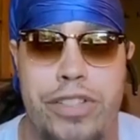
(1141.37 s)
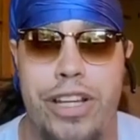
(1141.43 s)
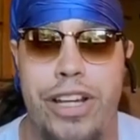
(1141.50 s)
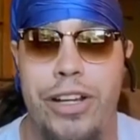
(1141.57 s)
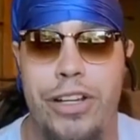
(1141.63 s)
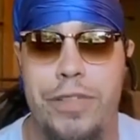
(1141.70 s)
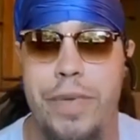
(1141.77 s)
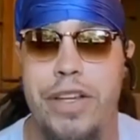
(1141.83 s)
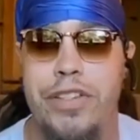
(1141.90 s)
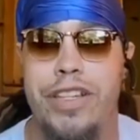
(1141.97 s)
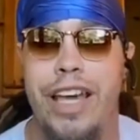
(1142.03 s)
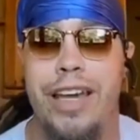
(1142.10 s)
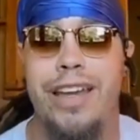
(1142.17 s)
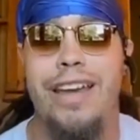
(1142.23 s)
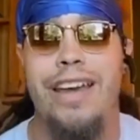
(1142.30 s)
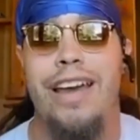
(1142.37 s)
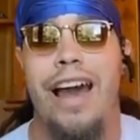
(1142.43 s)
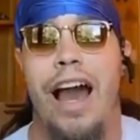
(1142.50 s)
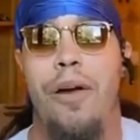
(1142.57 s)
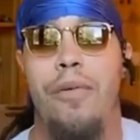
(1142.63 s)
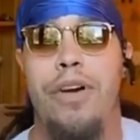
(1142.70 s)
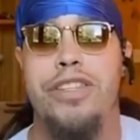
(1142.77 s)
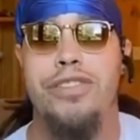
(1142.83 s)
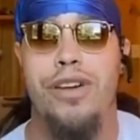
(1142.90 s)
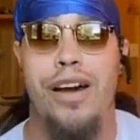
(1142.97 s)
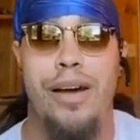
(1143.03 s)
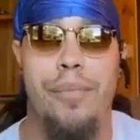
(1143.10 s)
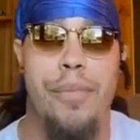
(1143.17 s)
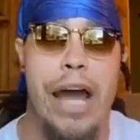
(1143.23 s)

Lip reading: younger, especially like I went to a